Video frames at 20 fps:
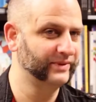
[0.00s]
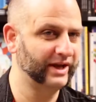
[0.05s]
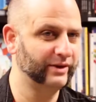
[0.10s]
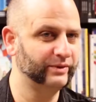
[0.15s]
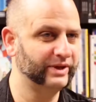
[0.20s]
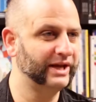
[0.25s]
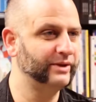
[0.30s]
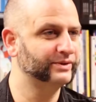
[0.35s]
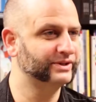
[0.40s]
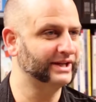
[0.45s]

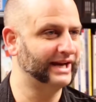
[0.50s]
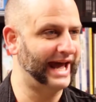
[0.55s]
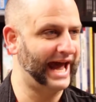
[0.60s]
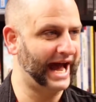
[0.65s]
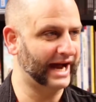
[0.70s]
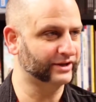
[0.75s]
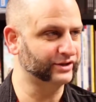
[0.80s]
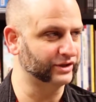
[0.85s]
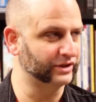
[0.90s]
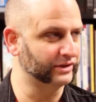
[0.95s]
he was an
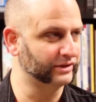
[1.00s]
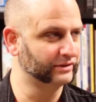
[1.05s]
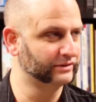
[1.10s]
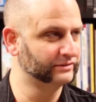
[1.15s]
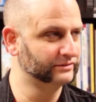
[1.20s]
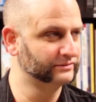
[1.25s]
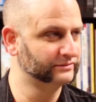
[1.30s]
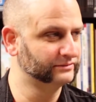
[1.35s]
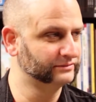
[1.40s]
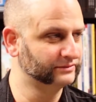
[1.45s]
actor
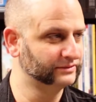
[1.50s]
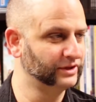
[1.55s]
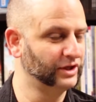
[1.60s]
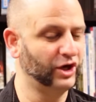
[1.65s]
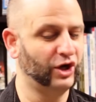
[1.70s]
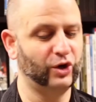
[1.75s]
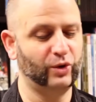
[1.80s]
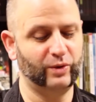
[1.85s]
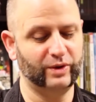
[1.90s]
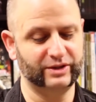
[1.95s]

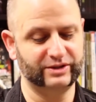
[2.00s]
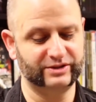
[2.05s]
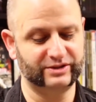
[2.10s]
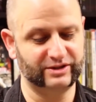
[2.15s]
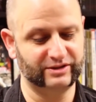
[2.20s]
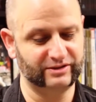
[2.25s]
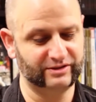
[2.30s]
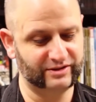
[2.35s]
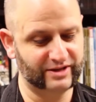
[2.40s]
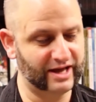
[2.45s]
who
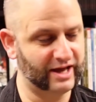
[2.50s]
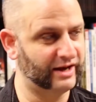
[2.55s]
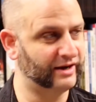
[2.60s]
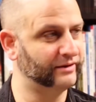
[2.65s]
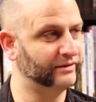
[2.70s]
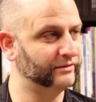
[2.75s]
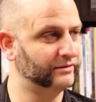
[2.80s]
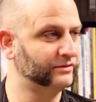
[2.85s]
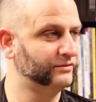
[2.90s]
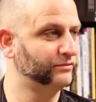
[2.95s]
was
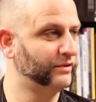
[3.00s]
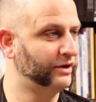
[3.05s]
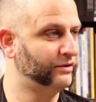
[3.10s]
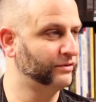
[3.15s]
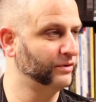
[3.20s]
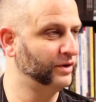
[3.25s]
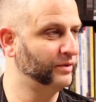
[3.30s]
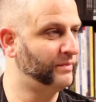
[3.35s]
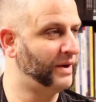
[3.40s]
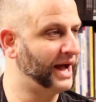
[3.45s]
then
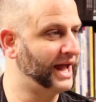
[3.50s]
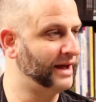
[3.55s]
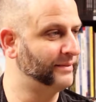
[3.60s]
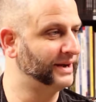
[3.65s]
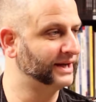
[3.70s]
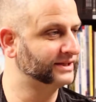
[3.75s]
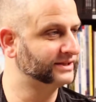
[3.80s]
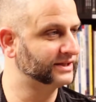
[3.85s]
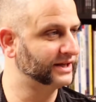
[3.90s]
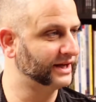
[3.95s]
recruited by
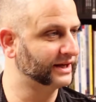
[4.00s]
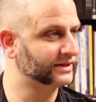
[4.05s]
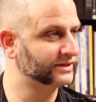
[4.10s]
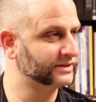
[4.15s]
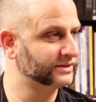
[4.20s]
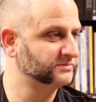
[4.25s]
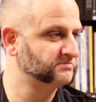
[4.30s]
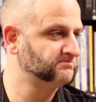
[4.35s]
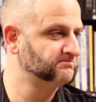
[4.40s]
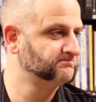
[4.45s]

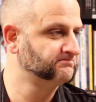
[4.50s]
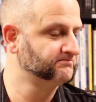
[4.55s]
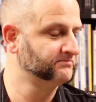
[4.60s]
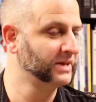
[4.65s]
MI6